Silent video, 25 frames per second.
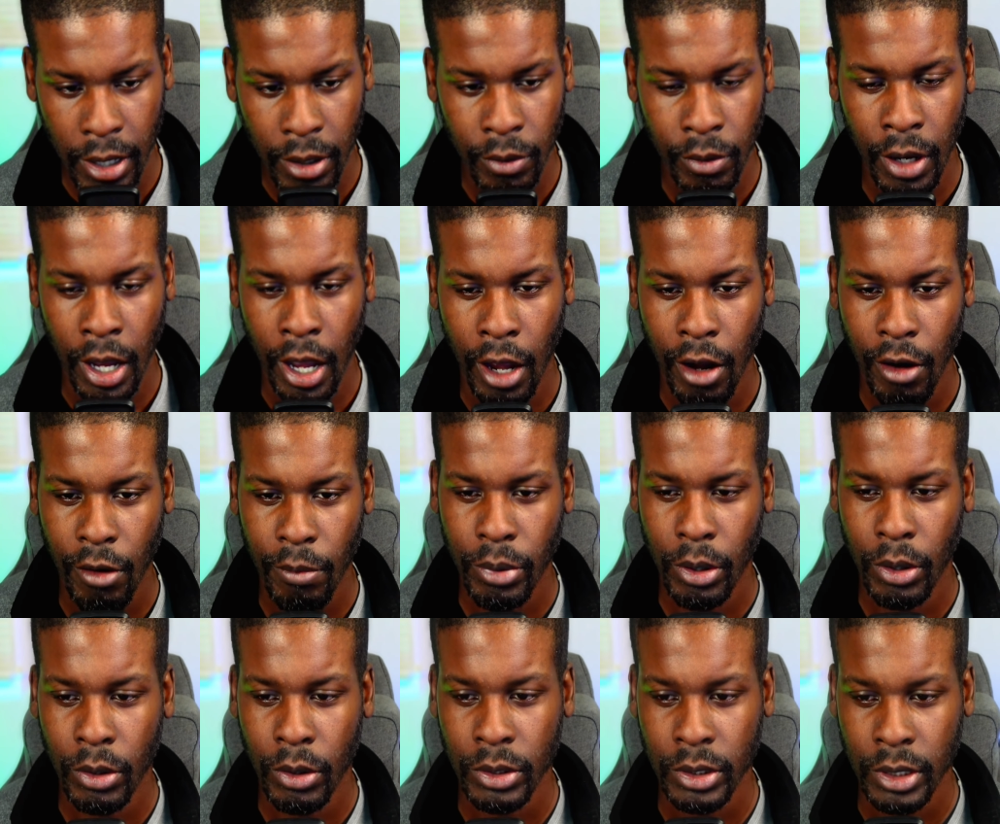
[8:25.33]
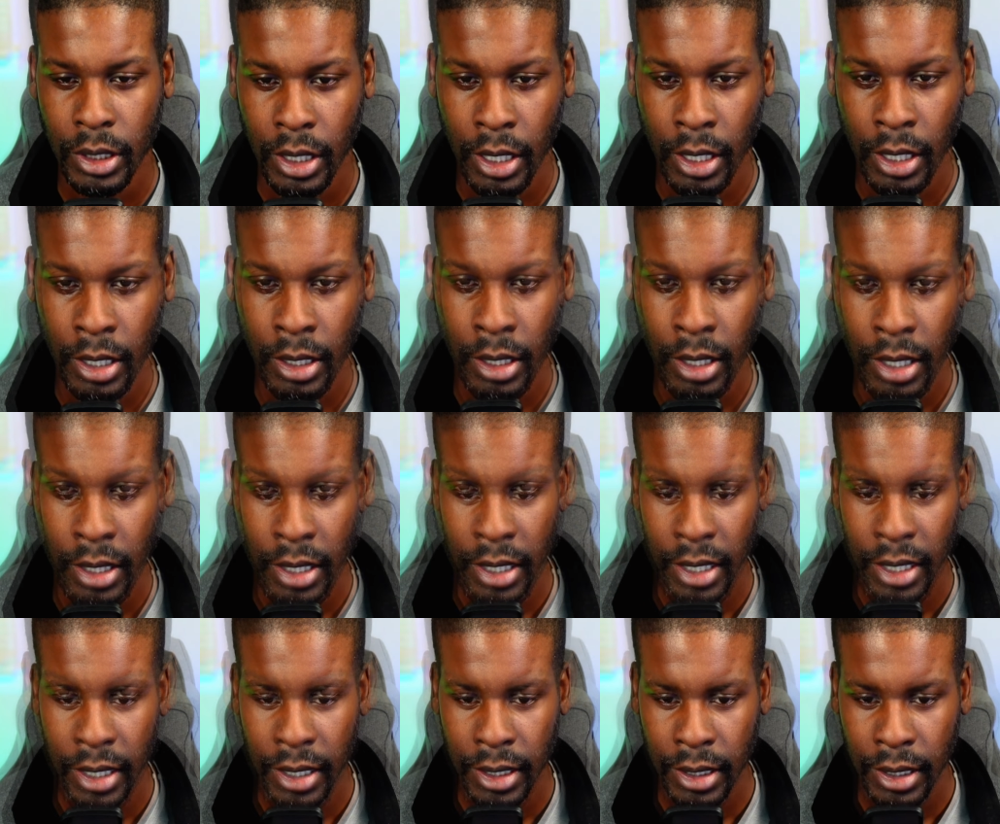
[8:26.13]
I'll post it in the
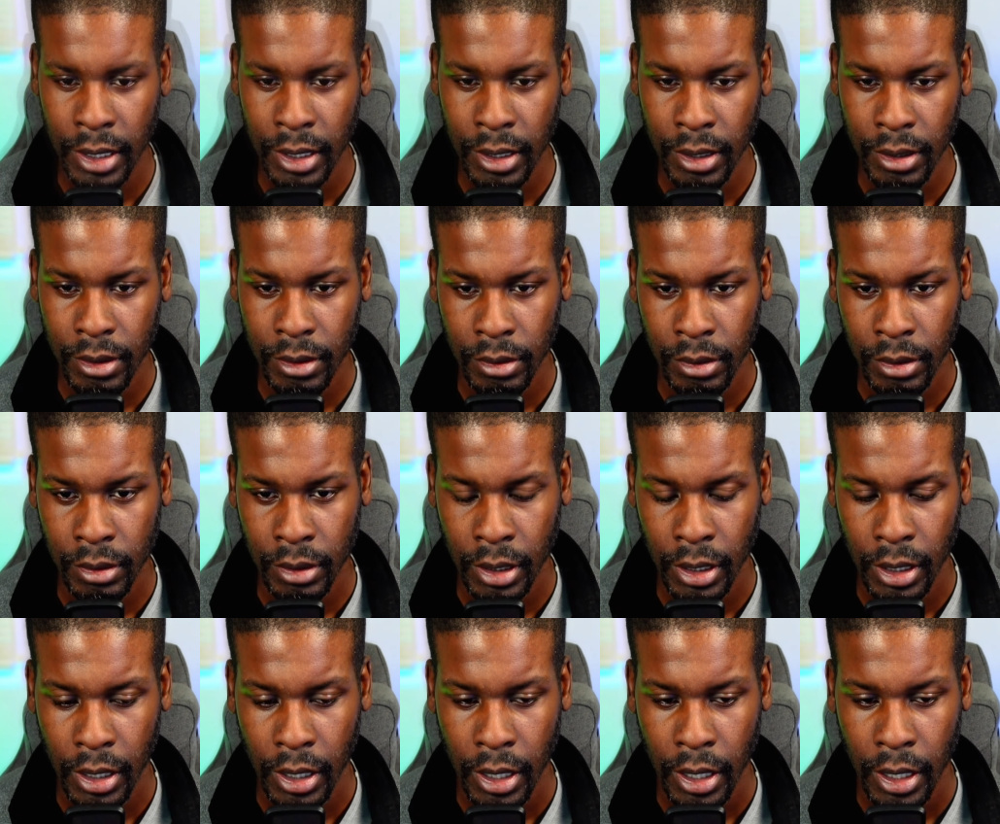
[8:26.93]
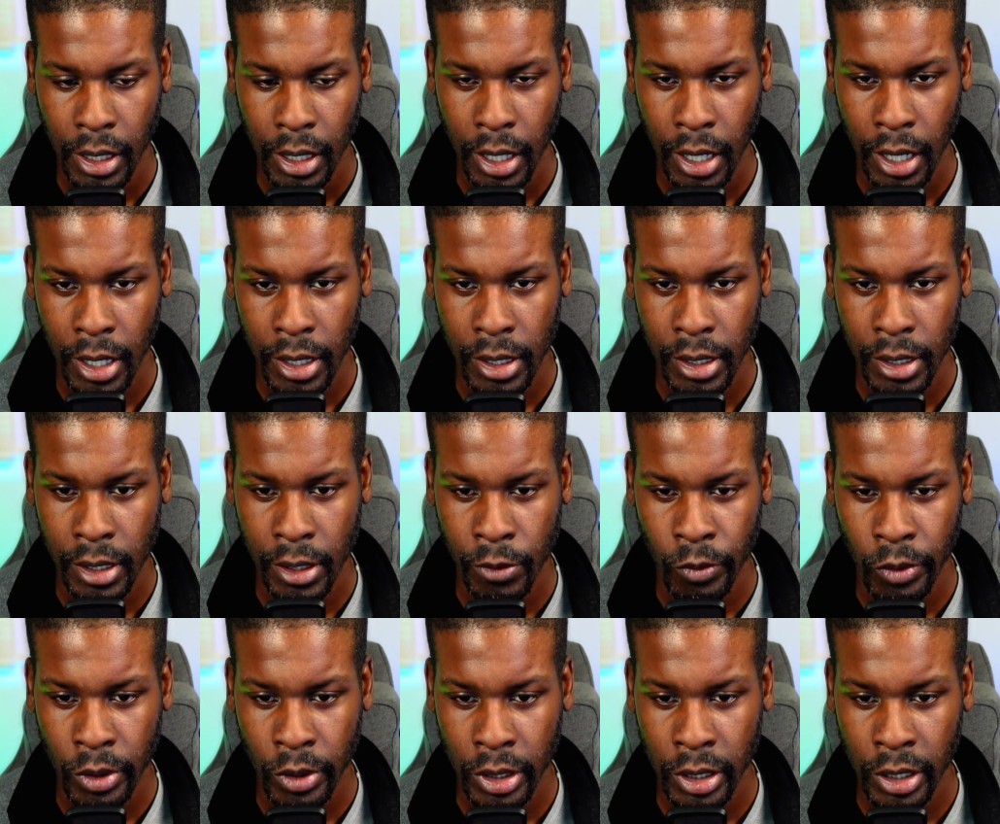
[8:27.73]
links, and
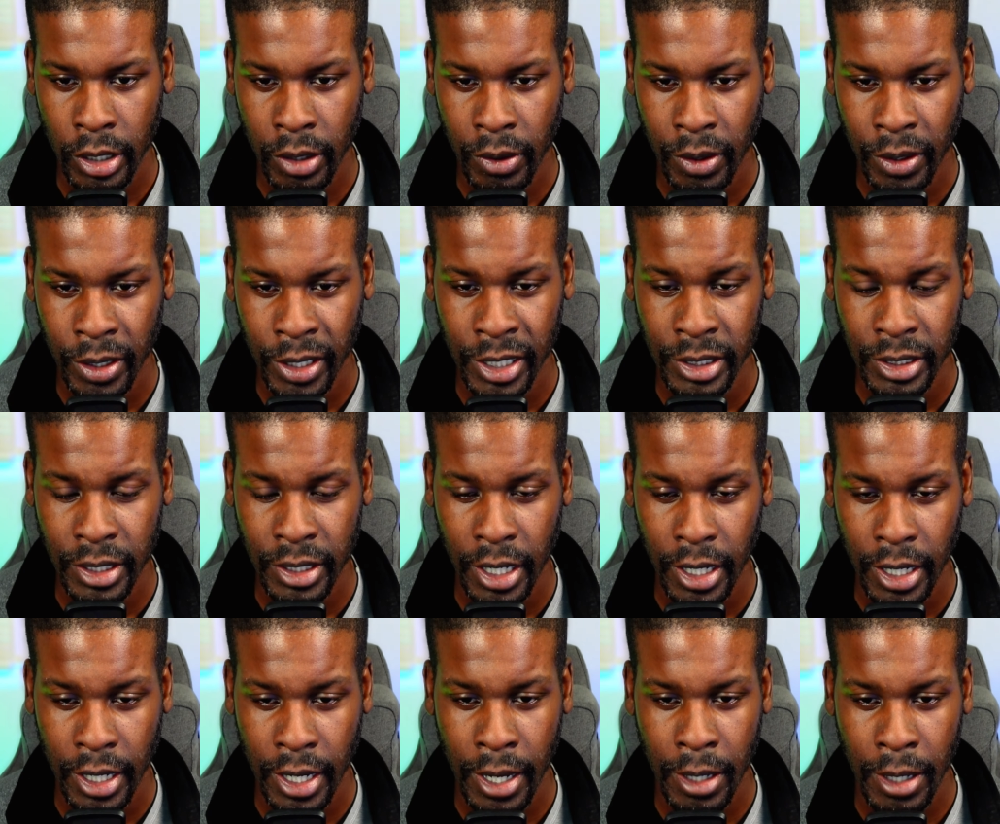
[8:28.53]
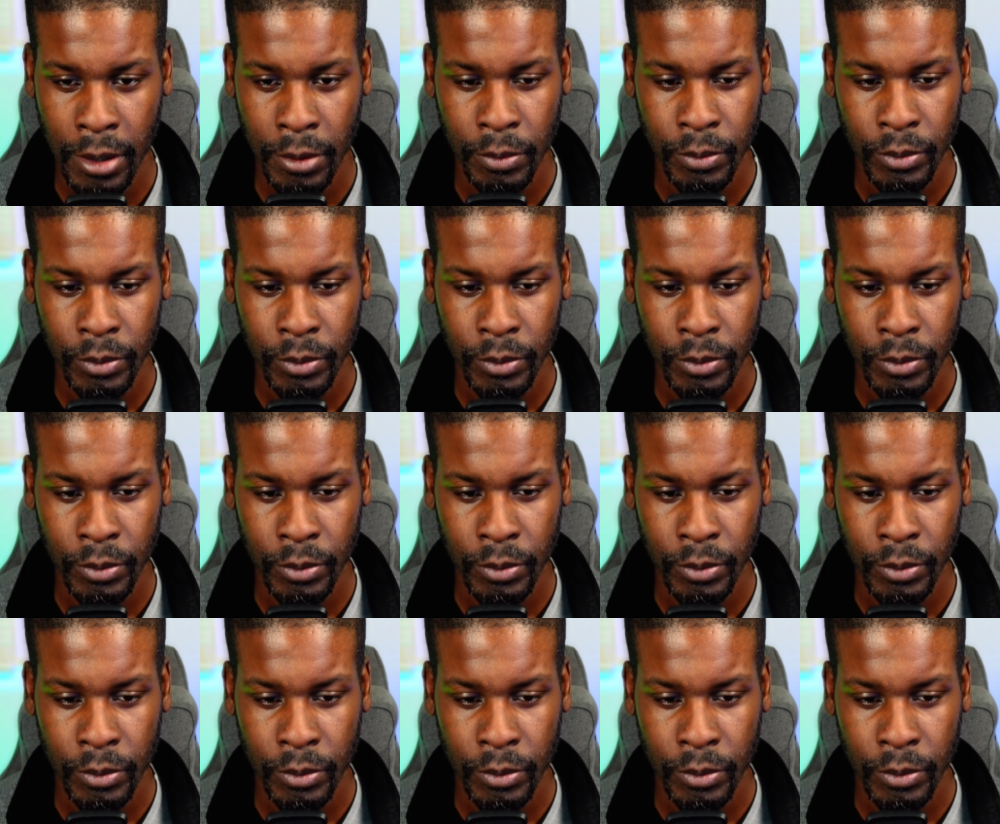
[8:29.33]
really go and check it out.